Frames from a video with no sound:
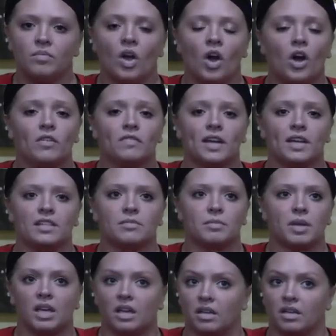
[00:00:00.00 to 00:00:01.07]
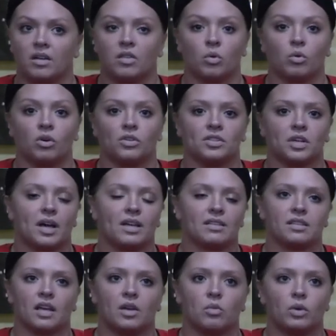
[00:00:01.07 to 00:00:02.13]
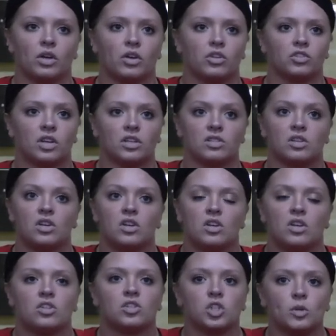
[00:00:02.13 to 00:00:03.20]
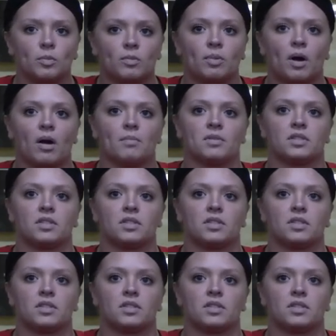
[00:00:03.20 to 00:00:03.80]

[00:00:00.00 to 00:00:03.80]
Our fans mean the world to us, and we are just super pumped